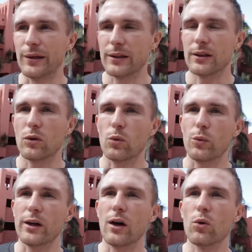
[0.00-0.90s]
but
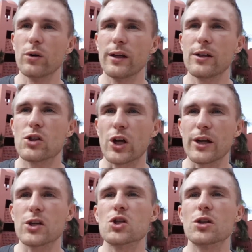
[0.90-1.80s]
we only
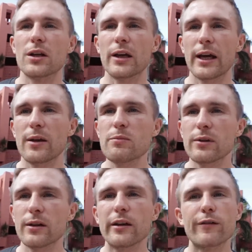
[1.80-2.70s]
changed the name
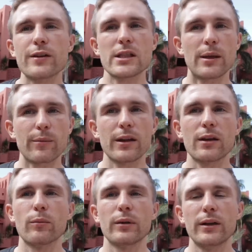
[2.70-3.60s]
if it's something
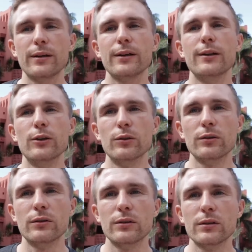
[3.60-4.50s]
completely new.
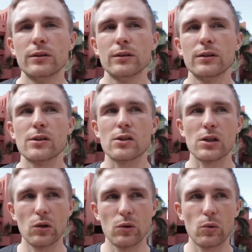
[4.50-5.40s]

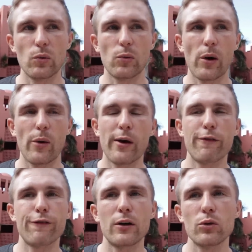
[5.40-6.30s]
So what we
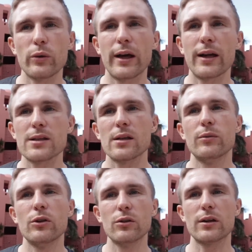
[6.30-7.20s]
found, we had
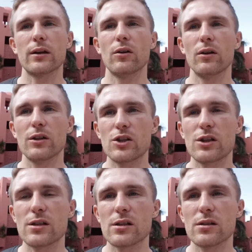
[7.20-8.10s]
some new
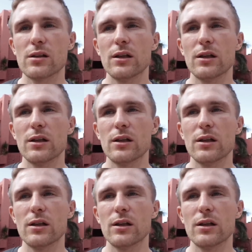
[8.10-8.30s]
technologies.